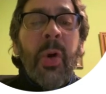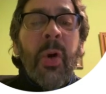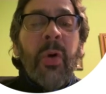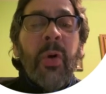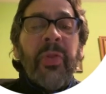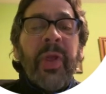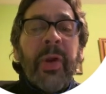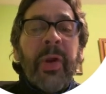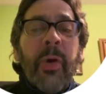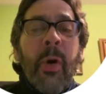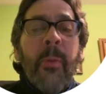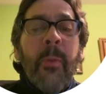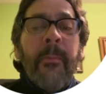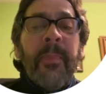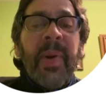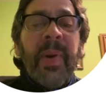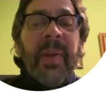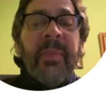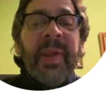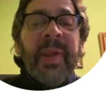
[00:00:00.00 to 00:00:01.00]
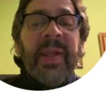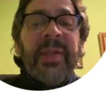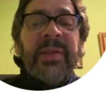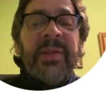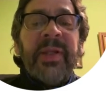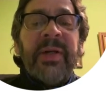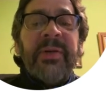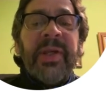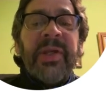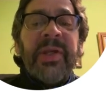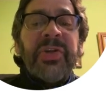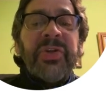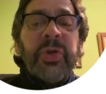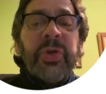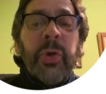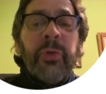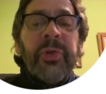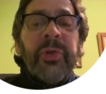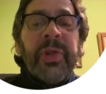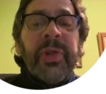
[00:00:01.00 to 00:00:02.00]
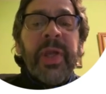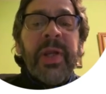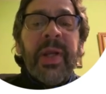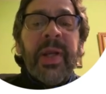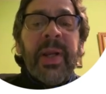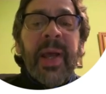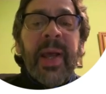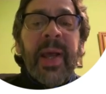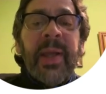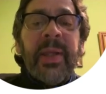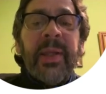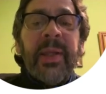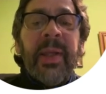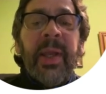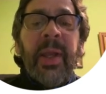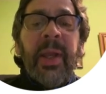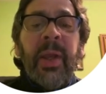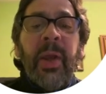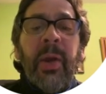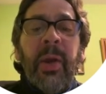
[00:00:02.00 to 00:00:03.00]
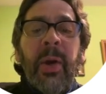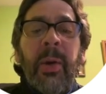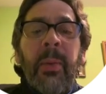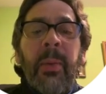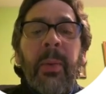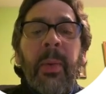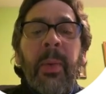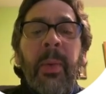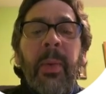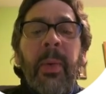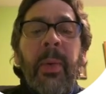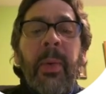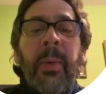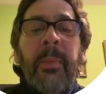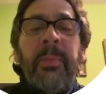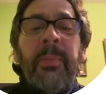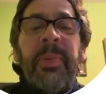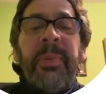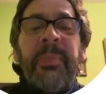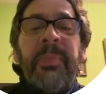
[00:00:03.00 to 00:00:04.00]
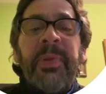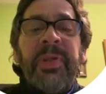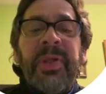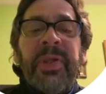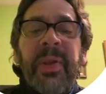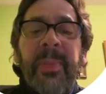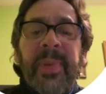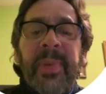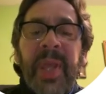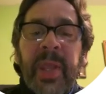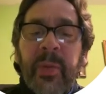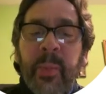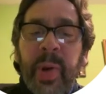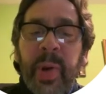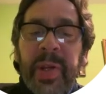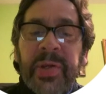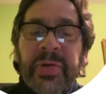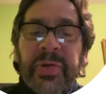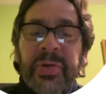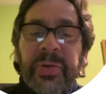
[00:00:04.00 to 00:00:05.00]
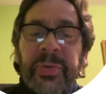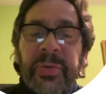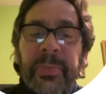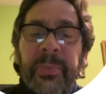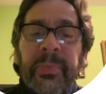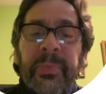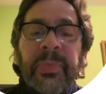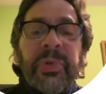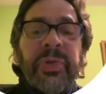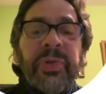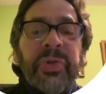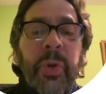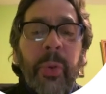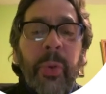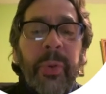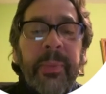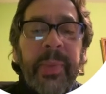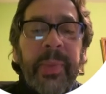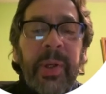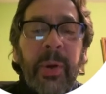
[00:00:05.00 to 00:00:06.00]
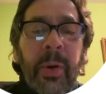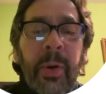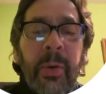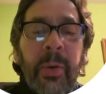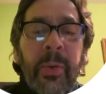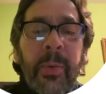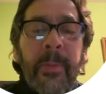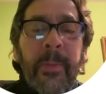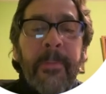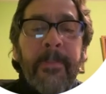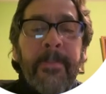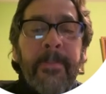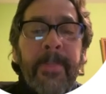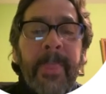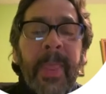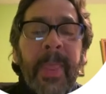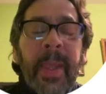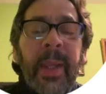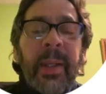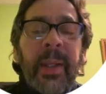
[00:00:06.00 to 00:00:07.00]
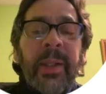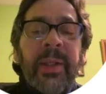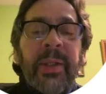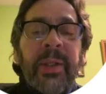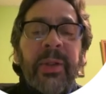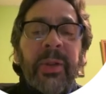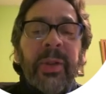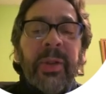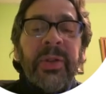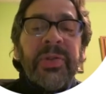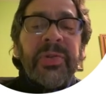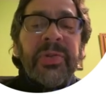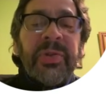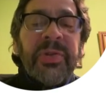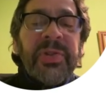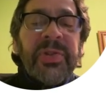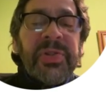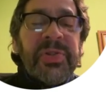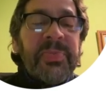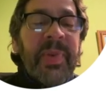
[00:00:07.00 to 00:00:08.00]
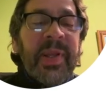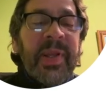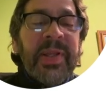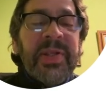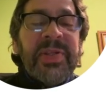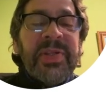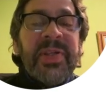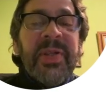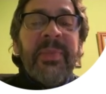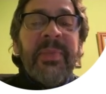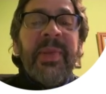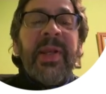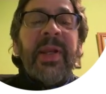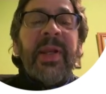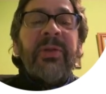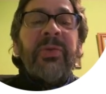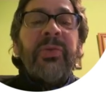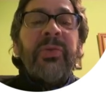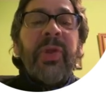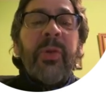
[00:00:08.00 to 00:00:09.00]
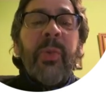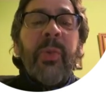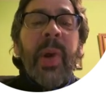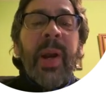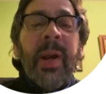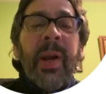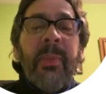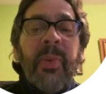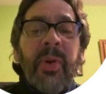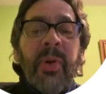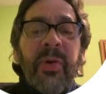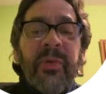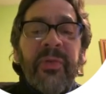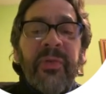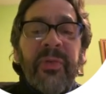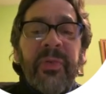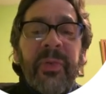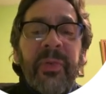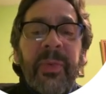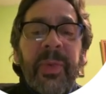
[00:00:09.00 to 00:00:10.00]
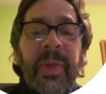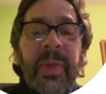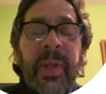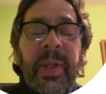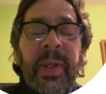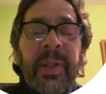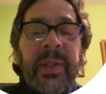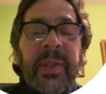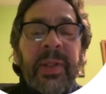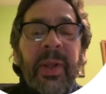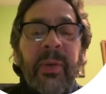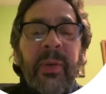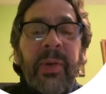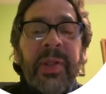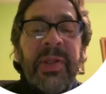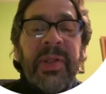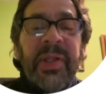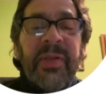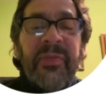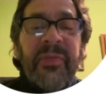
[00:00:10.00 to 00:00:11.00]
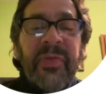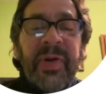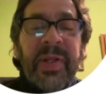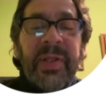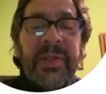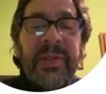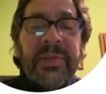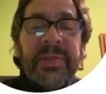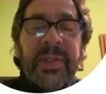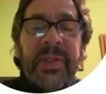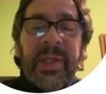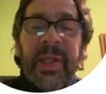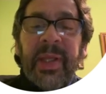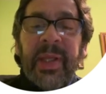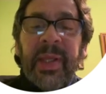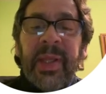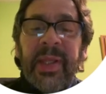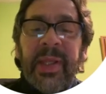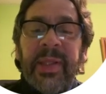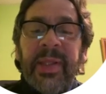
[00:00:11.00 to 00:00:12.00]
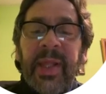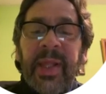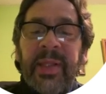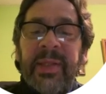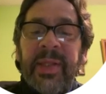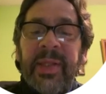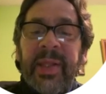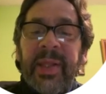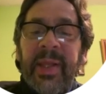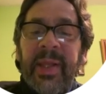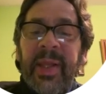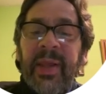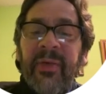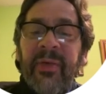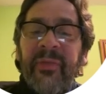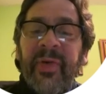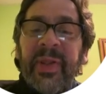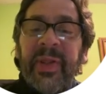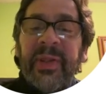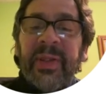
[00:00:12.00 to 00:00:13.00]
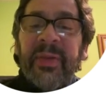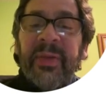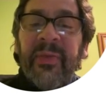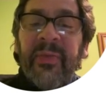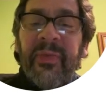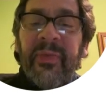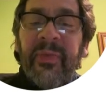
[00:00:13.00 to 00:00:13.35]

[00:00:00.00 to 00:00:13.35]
of the complementary Schrodinger-like PPGP equation shown below. It's very similar to the one above. The only difference is that the effective